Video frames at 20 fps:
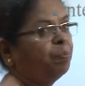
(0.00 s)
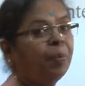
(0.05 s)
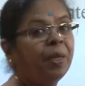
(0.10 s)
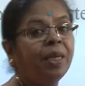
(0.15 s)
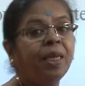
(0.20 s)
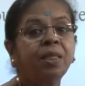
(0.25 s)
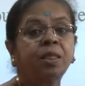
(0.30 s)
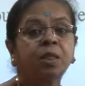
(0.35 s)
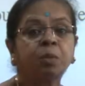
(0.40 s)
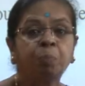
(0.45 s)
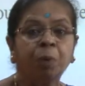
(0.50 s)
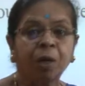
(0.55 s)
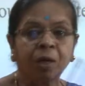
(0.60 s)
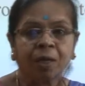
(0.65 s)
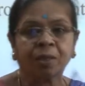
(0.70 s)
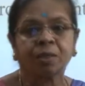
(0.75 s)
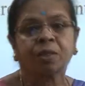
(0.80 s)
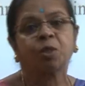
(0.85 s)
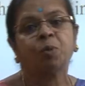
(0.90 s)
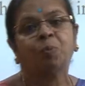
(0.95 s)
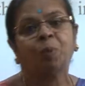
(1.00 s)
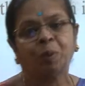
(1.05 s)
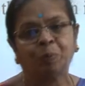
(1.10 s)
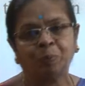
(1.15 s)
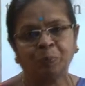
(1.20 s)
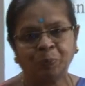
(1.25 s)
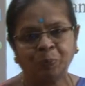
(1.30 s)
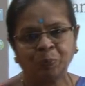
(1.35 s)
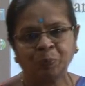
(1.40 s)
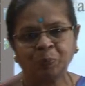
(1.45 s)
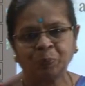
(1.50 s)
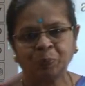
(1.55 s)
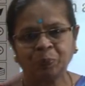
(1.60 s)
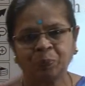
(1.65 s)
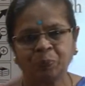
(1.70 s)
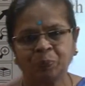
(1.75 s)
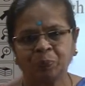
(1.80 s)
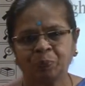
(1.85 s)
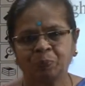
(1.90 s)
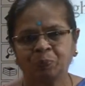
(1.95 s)
minutes per customer,
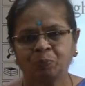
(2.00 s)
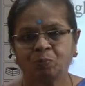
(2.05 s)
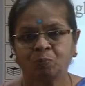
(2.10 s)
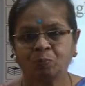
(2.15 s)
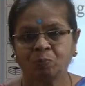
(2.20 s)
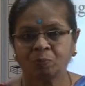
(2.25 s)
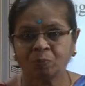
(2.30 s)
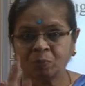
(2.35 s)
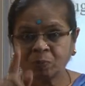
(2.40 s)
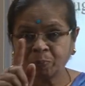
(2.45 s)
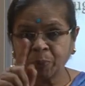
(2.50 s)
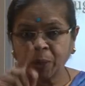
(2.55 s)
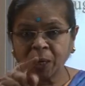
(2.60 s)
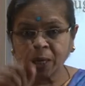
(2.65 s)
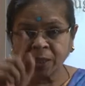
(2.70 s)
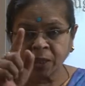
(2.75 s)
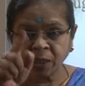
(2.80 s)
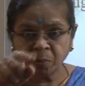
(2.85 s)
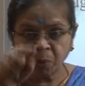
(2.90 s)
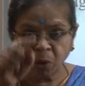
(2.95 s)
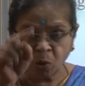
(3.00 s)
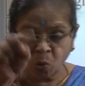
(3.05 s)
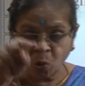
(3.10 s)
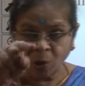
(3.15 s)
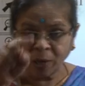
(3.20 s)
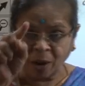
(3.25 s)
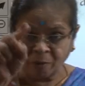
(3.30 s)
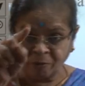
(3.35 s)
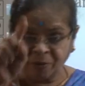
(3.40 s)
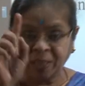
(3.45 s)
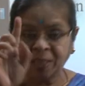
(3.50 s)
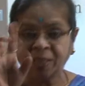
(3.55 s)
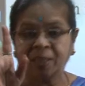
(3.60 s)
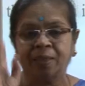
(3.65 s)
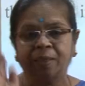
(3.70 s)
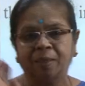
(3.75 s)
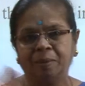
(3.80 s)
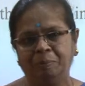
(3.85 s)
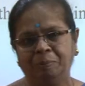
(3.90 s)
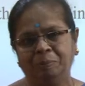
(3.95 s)
per customer who are
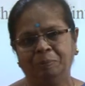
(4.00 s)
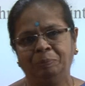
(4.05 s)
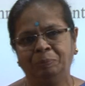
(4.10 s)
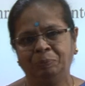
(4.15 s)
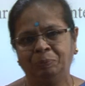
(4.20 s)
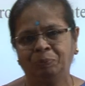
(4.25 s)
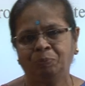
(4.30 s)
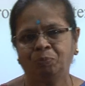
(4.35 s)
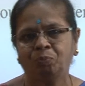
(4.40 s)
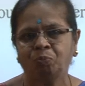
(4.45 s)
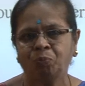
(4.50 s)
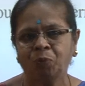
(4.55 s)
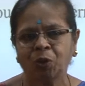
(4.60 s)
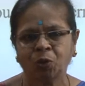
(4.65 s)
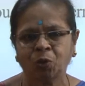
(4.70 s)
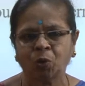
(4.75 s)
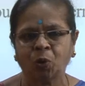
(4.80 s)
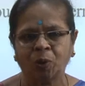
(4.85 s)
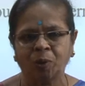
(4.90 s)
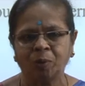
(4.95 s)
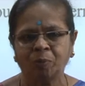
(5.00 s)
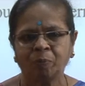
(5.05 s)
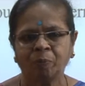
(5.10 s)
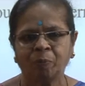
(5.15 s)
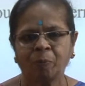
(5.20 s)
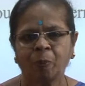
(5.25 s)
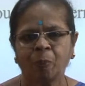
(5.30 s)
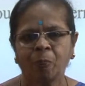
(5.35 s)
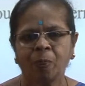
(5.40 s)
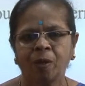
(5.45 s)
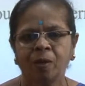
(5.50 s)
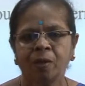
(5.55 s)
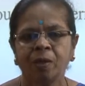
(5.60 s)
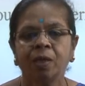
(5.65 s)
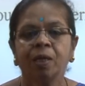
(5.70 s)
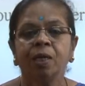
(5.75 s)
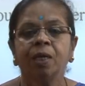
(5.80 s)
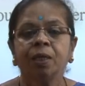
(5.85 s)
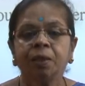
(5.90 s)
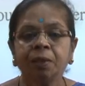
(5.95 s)
affected, that is all.
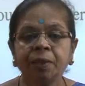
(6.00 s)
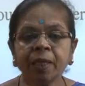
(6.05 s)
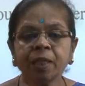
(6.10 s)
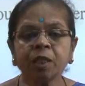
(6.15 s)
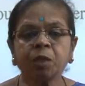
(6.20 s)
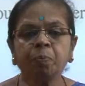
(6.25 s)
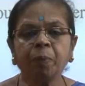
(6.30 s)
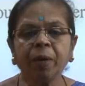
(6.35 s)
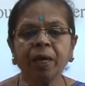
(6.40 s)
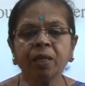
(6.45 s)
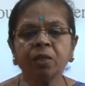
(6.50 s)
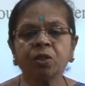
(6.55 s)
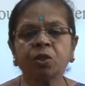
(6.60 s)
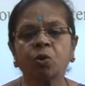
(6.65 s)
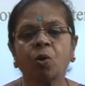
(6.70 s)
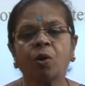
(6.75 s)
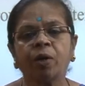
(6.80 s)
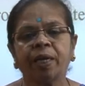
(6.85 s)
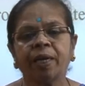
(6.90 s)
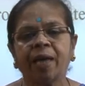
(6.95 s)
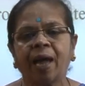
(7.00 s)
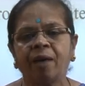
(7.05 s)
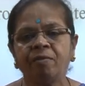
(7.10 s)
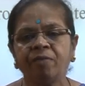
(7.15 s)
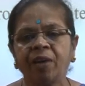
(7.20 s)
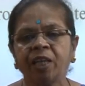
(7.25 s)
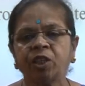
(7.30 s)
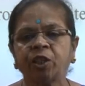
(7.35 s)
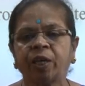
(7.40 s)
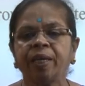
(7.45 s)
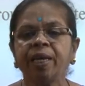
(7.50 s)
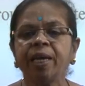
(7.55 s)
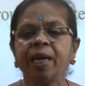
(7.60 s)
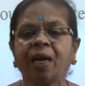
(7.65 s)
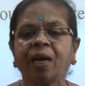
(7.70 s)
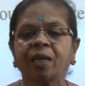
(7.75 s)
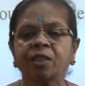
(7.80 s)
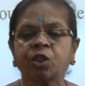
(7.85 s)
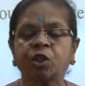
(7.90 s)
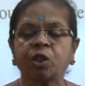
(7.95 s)
This means on an average any
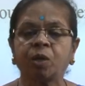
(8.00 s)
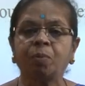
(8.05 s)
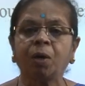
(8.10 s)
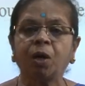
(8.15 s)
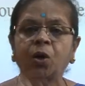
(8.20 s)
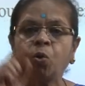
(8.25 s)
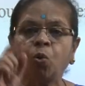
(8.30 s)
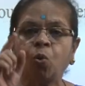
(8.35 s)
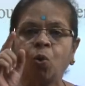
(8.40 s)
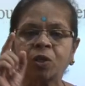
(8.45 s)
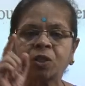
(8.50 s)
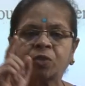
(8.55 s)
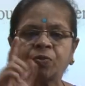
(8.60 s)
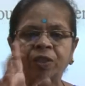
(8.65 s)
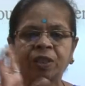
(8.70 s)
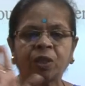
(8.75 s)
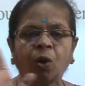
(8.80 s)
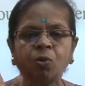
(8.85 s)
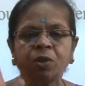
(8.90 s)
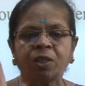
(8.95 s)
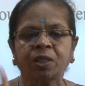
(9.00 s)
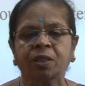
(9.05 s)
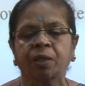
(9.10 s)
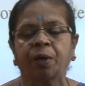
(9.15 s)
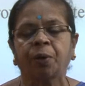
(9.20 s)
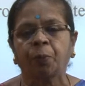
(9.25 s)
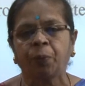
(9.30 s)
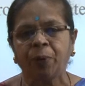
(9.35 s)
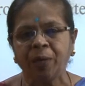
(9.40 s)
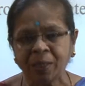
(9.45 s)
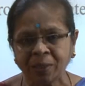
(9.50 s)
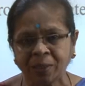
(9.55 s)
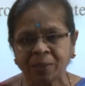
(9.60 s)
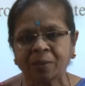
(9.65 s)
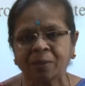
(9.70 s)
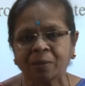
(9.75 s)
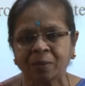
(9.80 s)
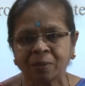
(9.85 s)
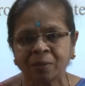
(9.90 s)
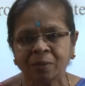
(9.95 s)
customer who was without
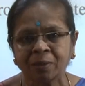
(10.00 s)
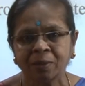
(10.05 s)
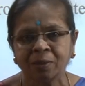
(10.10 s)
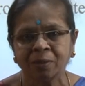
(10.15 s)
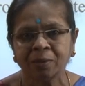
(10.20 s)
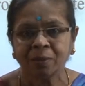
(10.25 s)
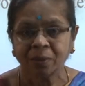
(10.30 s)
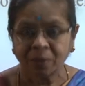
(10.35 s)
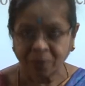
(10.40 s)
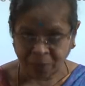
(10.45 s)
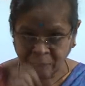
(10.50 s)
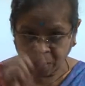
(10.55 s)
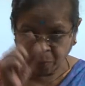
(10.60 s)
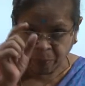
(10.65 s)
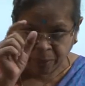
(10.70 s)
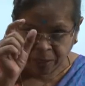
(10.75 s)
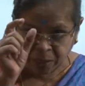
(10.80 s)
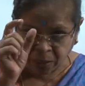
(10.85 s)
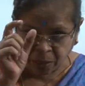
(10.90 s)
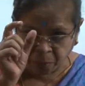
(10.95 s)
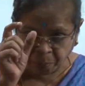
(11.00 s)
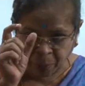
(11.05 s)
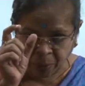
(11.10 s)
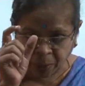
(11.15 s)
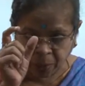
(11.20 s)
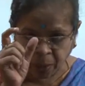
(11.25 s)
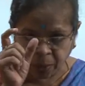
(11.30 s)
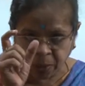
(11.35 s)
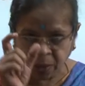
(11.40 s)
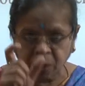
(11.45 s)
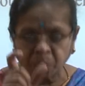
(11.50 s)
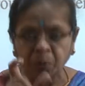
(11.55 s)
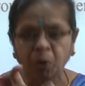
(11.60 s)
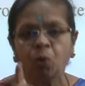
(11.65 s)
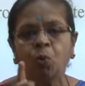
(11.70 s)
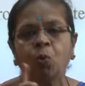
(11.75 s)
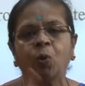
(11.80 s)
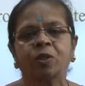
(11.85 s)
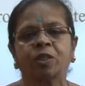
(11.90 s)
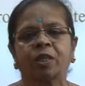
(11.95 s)
service, that means the customer
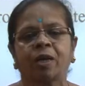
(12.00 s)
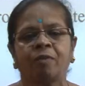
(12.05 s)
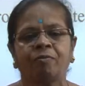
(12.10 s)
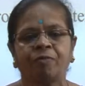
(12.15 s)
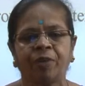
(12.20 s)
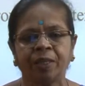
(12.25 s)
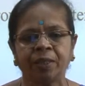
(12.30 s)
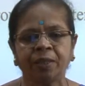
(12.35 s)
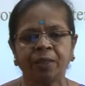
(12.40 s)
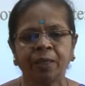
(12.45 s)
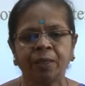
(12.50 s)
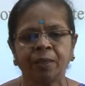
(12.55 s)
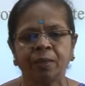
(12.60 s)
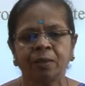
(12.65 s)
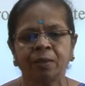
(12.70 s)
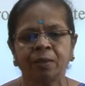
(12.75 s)
who was affected